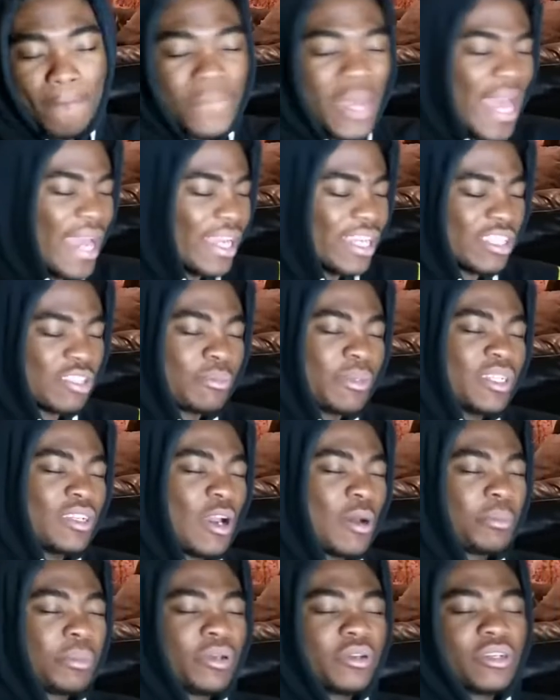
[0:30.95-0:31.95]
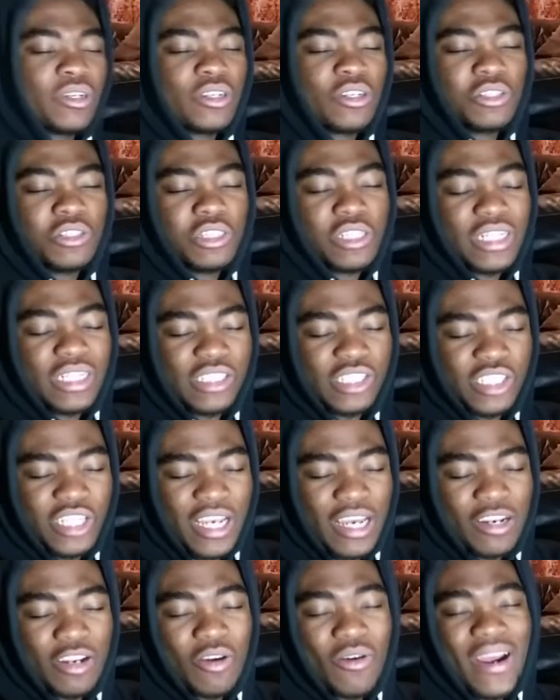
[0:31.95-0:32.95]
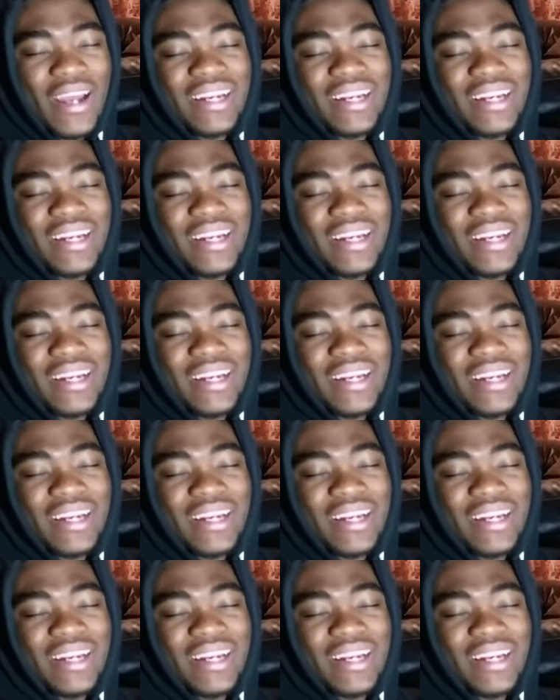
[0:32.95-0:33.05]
bangers being uploaded on this channel.